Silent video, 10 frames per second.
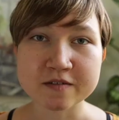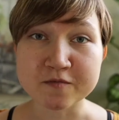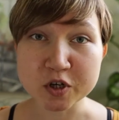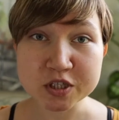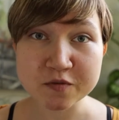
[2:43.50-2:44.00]

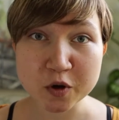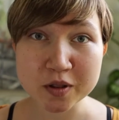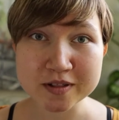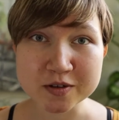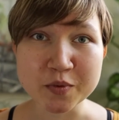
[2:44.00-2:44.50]
First of
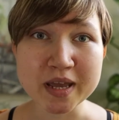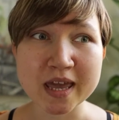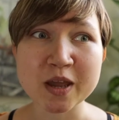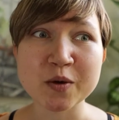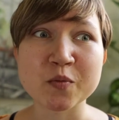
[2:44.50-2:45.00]
all, we
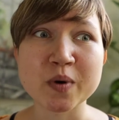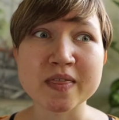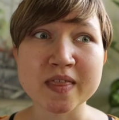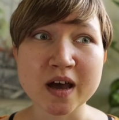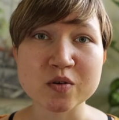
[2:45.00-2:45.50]
came
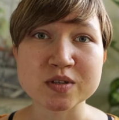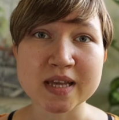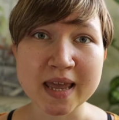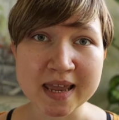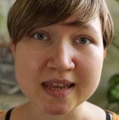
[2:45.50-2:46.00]
without
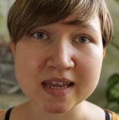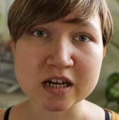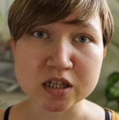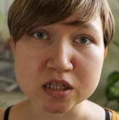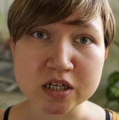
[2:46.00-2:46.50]
any
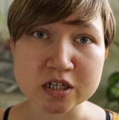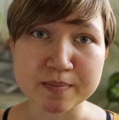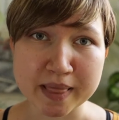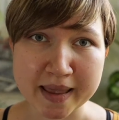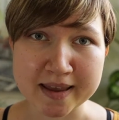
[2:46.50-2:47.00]
clear
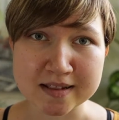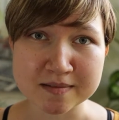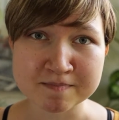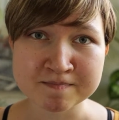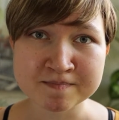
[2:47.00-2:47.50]
plan.
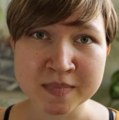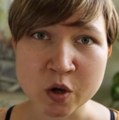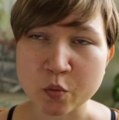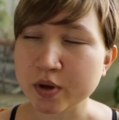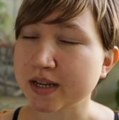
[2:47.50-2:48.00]

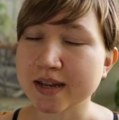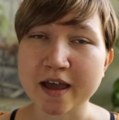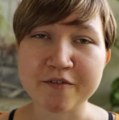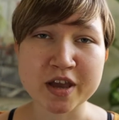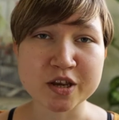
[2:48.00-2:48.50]
We didn't
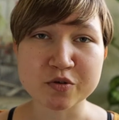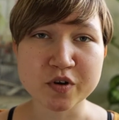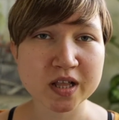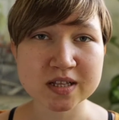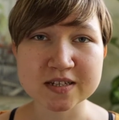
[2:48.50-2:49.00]
have any
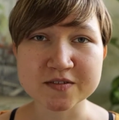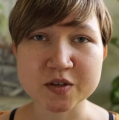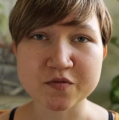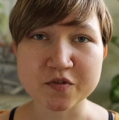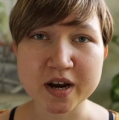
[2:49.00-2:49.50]
relatives
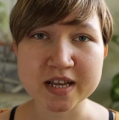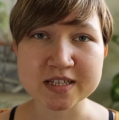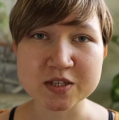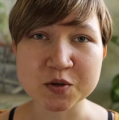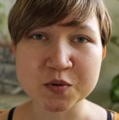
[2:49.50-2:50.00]
or
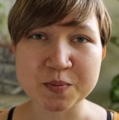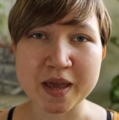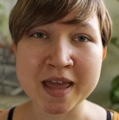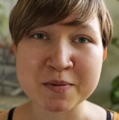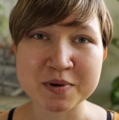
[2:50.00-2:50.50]
friends who would be
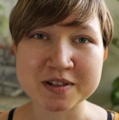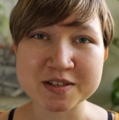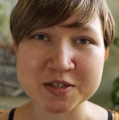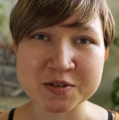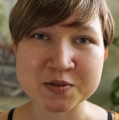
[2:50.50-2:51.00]
able
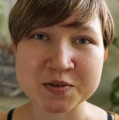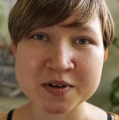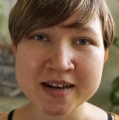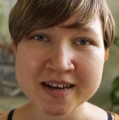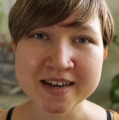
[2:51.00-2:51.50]
to
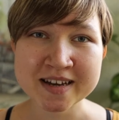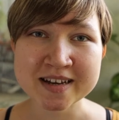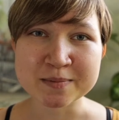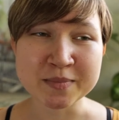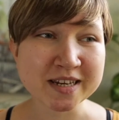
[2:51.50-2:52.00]

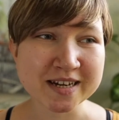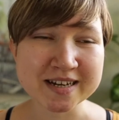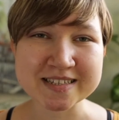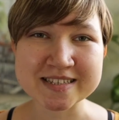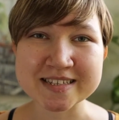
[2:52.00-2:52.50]
meet
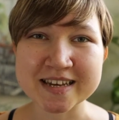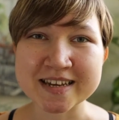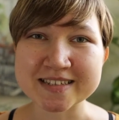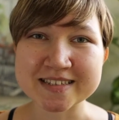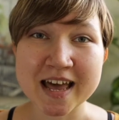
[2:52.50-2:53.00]
us
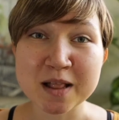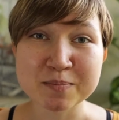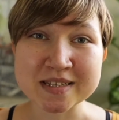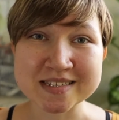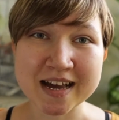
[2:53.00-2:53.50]
and help
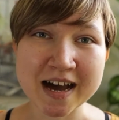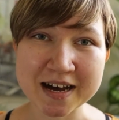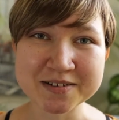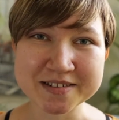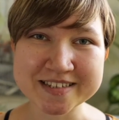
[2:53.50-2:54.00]
us
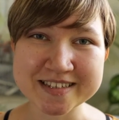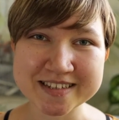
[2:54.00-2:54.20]
out.